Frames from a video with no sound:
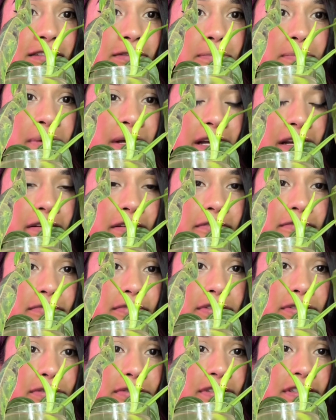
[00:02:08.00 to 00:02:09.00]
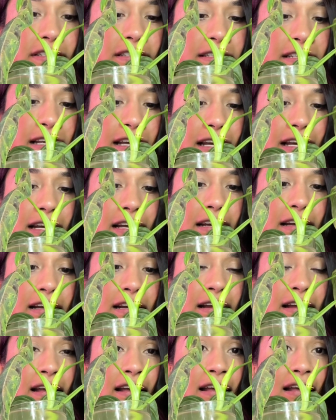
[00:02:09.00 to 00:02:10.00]
a pair of roots there,
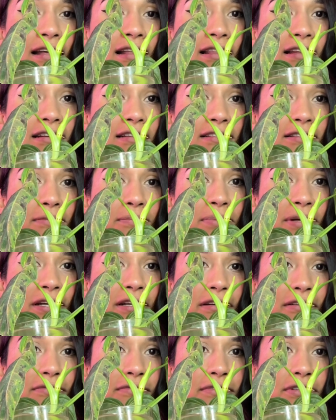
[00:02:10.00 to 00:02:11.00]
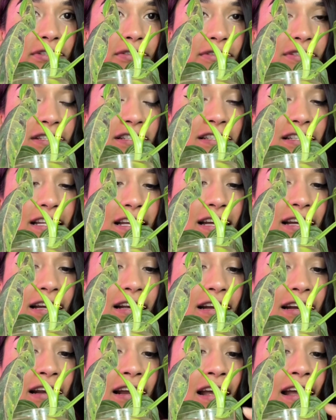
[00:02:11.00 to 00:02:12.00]
there's a pair of roots
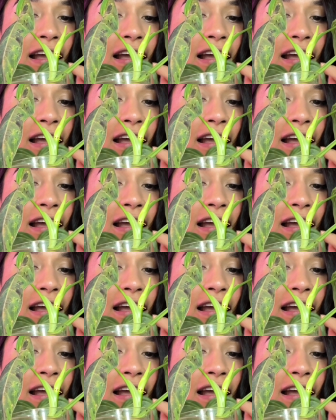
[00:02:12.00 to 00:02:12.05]
there,